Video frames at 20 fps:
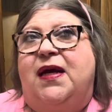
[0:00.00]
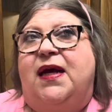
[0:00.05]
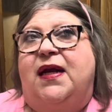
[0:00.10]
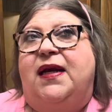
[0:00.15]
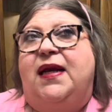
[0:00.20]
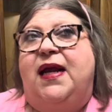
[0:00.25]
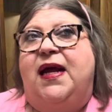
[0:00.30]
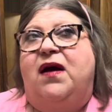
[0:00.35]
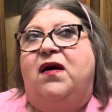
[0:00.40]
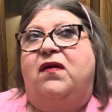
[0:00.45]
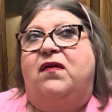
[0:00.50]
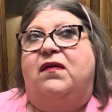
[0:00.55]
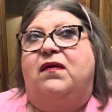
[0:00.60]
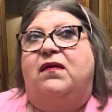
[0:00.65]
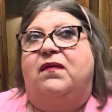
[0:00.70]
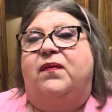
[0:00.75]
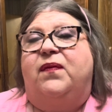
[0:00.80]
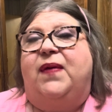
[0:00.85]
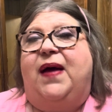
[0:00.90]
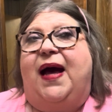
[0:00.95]
Now,
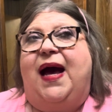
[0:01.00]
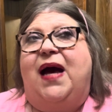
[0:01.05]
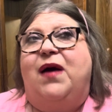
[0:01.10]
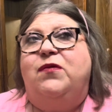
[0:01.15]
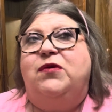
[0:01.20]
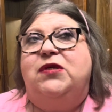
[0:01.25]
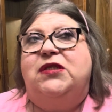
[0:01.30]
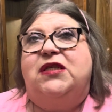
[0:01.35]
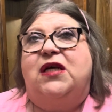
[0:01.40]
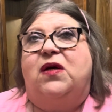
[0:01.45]
I was